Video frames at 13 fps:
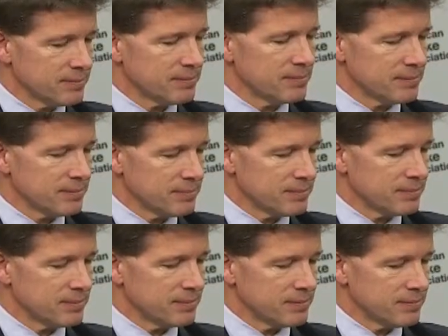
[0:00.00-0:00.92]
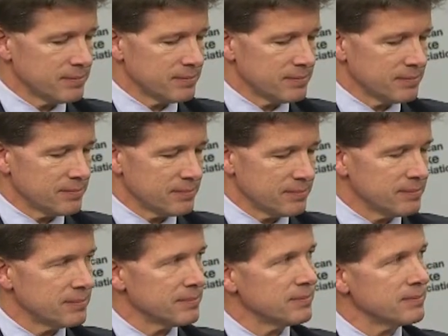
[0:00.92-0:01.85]

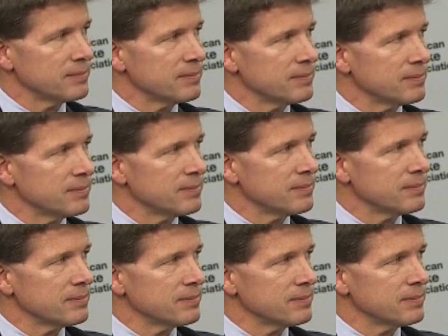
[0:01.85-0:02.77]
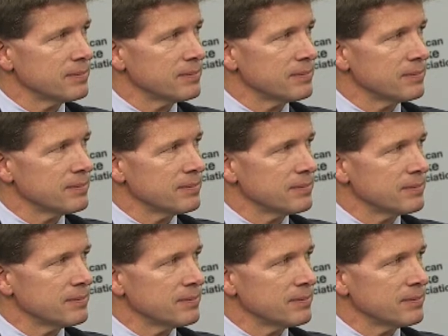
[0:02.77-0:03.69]

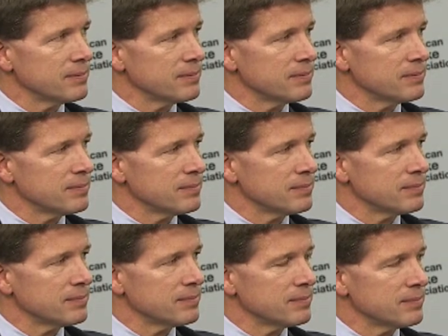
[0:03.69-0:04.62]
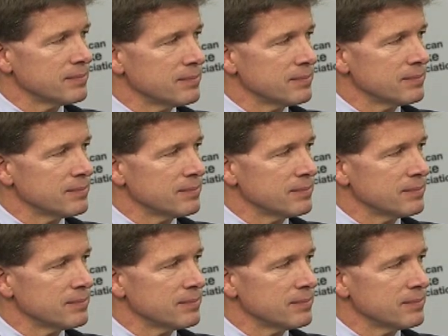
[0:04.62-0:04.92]
(silent)